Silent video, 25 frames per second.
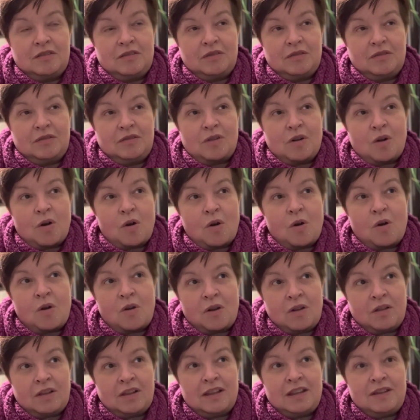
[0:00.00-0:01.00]

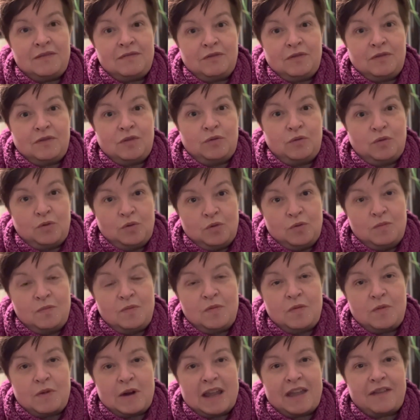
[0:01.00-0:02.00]
hall, in the room
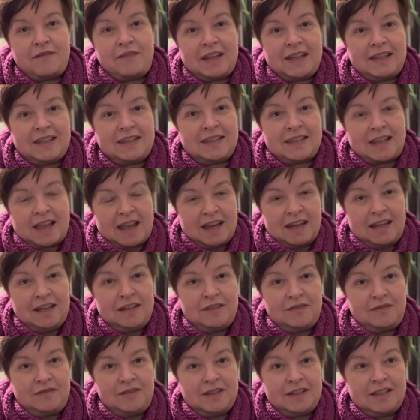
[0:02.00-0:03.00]
where they
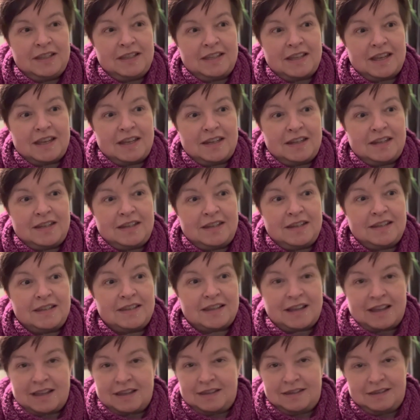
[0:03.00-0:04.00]
signed this and
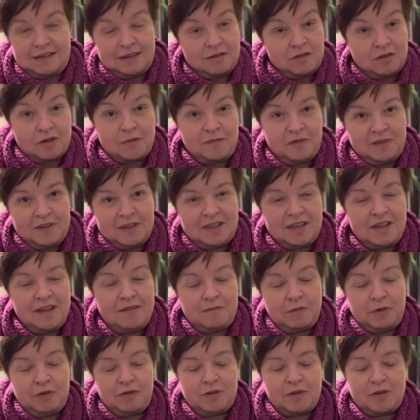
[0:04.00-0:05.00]
discussed it obviously
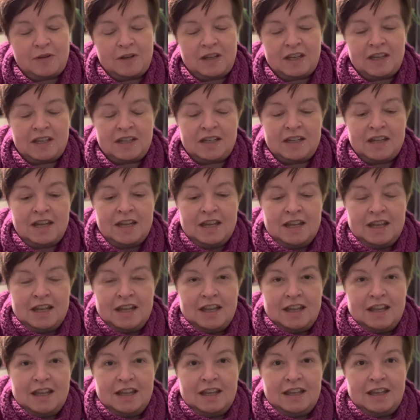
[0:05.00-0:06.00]
beforehand,
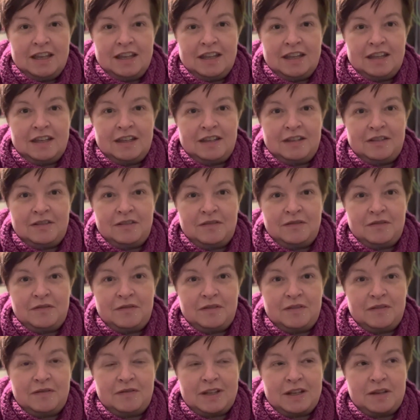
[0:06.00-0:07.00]
and
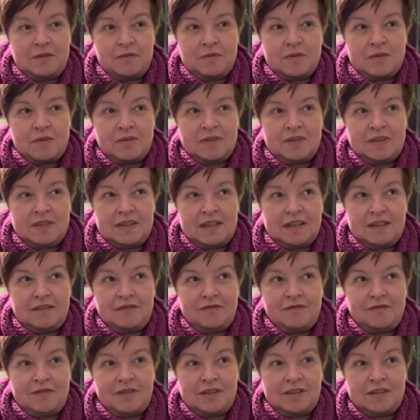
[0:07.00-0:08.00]
that was
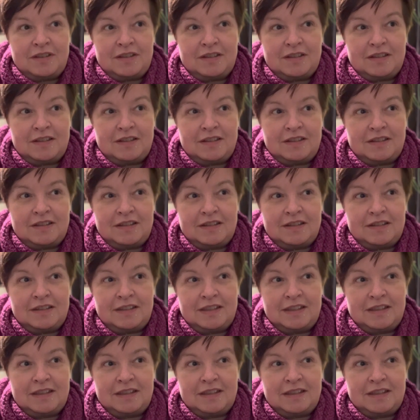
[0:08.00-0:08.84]
in the